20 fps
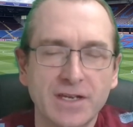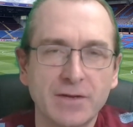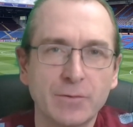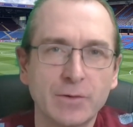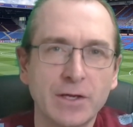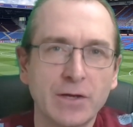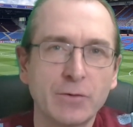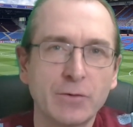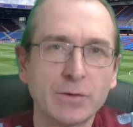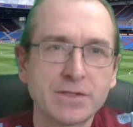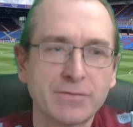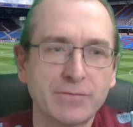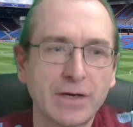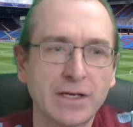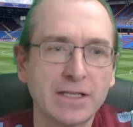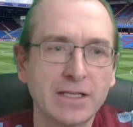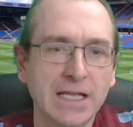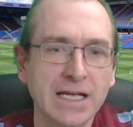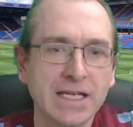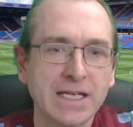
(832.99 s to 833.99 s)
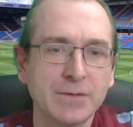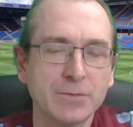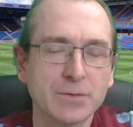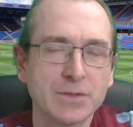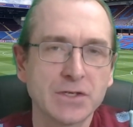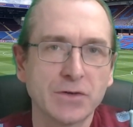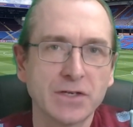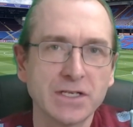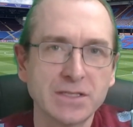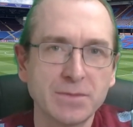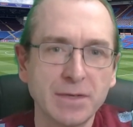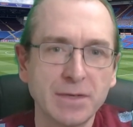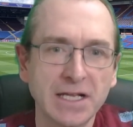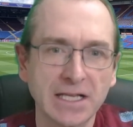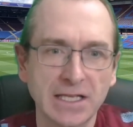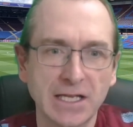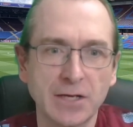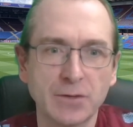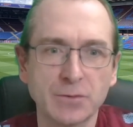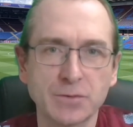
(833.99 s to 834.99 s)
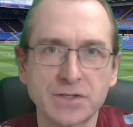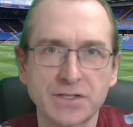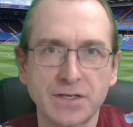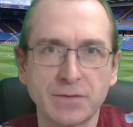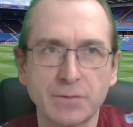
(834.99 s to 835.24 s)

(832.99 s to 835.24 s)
It always felt like it was going to be close.